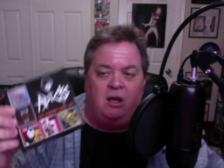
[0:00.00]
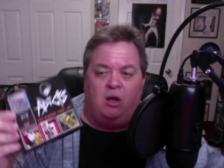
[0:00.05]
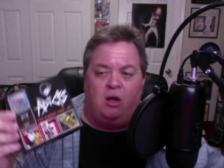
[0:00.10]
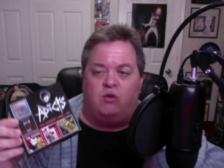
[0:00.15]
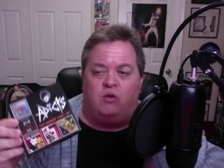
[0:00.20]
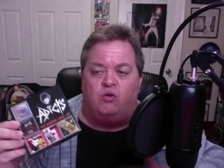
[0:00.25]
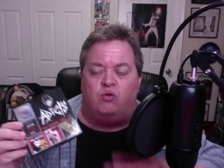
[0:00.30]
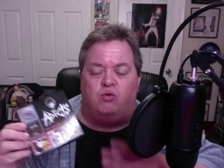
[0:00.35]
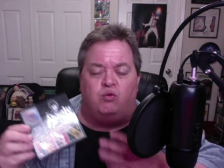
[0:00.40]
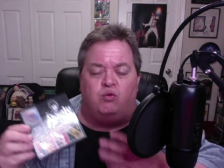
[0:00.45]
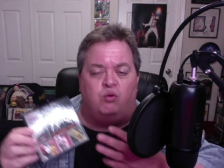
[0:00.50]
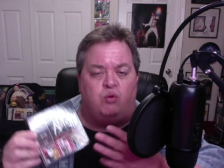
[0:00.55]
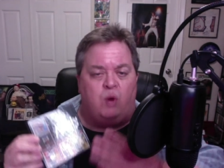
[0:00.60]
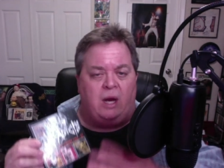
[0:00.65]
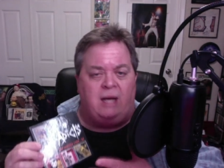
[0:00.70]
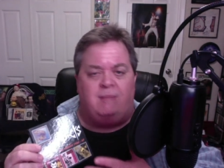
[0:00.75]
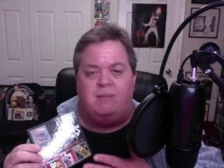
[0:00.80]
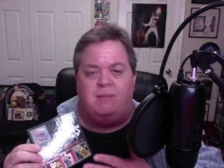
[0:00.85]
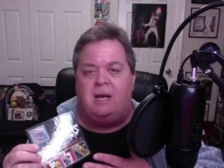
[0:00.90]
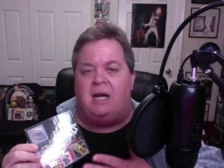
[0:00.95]
great
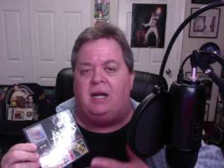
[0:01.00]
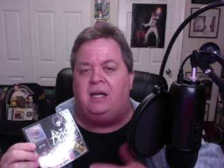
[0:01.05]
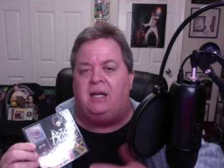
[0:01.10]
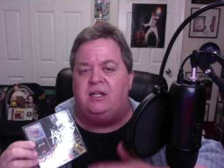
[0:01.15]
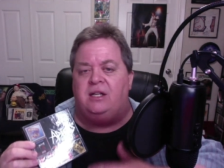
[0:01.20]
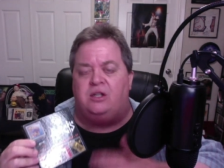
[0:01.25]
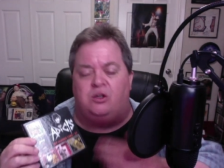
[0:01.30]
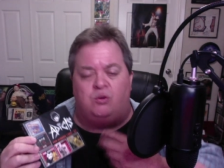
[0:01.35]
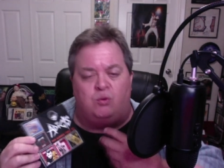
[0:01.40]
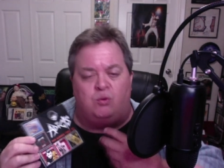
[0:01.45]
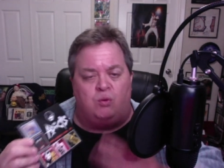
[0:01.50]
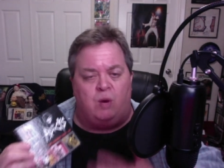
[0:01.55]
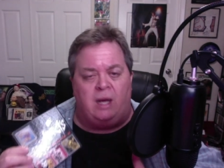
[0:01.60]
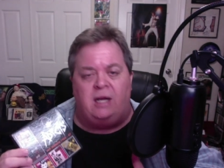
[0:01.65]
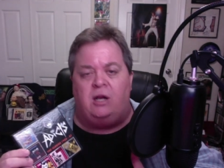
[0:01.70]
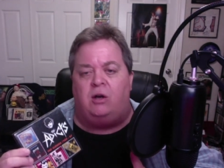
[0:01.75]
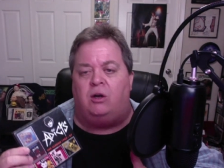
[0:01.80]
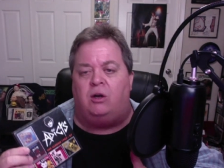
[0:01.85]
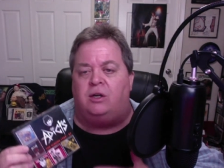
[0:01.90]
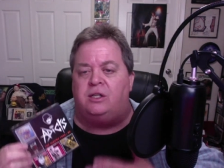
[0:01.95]
melodies, great
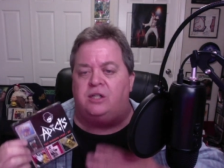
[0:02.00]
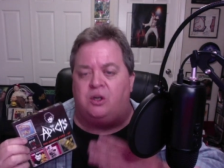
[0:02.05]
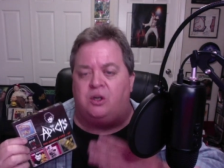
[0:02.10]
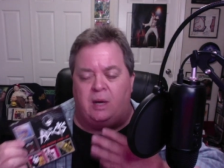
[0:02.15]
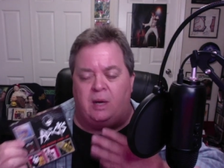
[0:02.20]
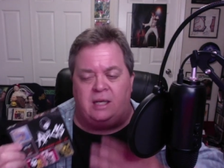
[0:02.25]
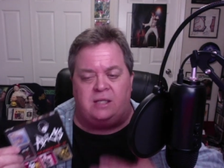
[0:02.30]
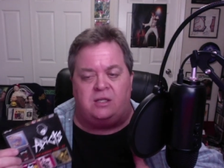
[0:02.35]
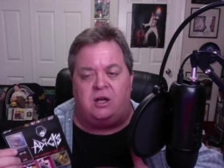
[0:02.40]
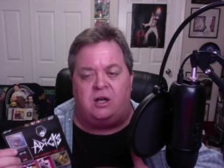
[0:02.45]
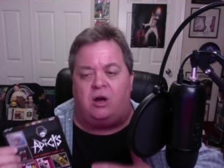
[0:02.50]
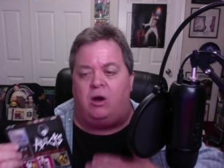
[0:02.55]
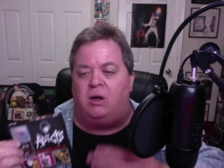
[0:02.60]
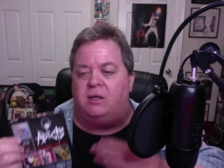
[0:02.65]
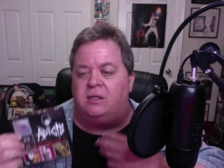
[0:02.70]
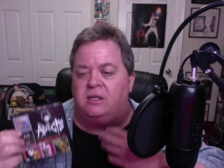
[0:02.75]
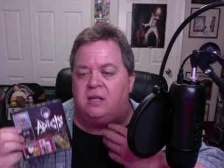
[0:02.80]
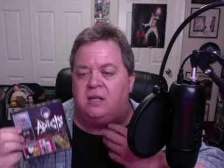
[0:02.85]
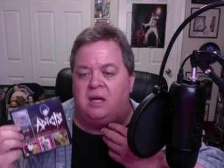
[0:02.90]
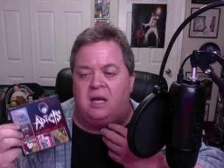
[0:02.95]
hooks, great songs,
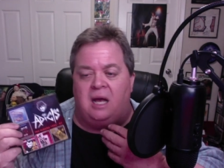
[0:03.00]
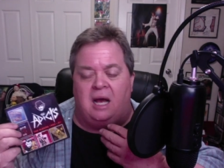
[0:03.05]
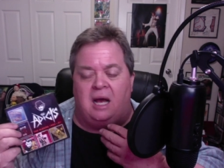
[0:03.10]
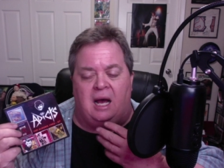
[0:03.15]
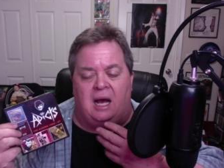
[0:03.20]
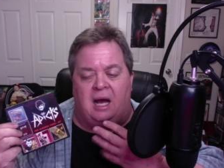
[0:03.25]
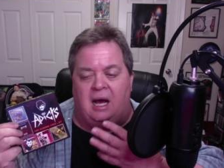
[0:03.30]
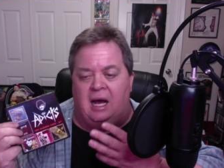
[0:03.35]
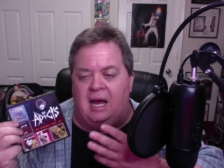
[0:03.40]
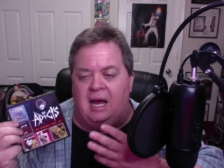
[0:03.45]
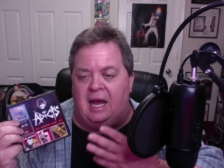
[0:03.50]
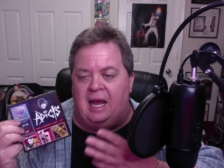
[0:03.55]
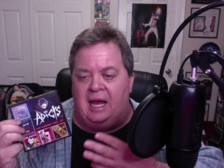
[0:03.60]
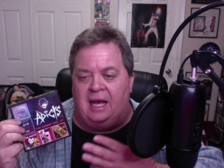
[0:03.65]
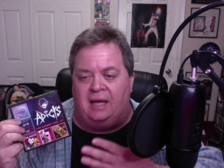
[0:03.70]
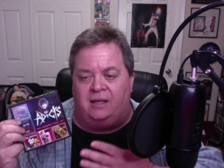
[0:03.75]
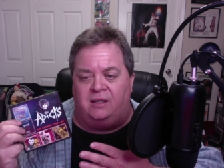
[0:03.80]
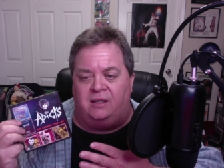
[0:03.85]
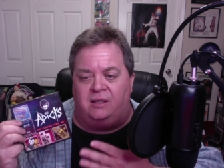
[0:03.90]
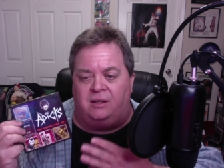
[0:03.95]
uh,
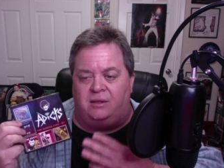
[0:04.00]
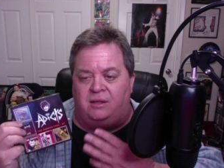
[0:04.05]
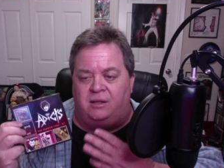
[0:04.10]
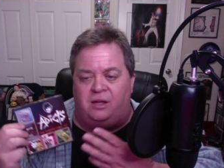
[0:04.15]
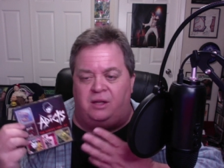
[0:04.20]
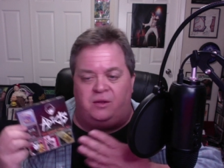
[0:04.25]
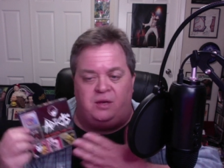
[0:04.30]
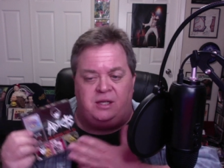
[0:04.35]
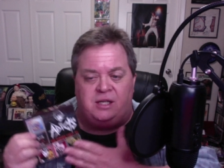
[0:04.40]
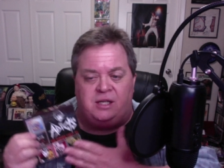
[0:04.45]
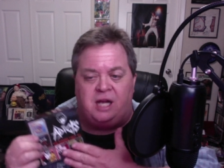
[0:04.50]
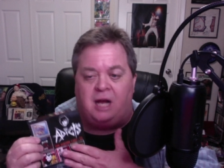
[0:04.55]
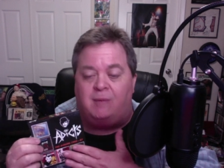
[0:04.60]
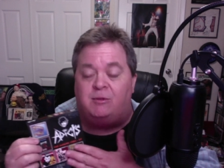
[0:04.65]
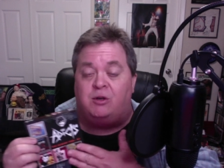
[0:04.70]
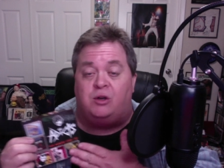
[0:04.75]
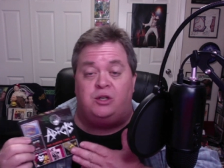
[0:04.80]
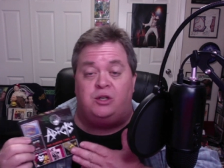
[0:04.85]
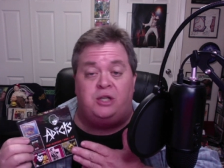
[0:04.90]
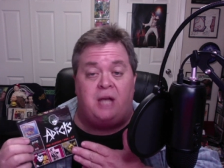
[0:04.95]
and the, these albums are
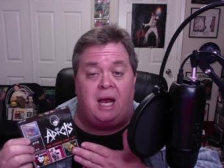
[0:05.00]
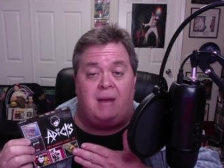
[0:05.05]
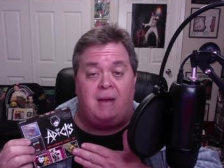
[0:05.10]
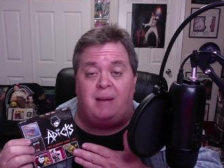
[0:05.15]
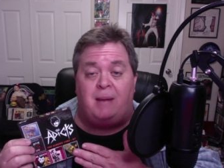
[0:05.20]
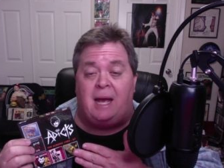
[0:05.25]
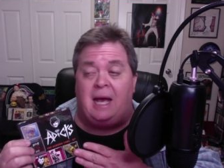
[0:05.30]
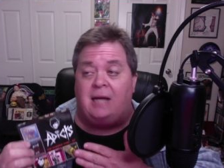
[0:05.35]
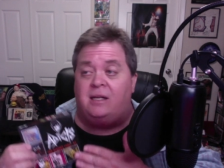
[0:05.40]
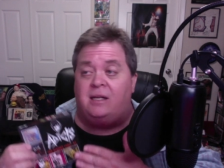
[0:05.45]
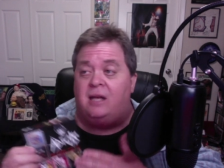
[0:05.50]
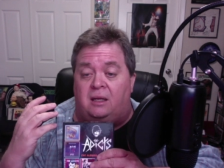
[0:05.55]
jam packed.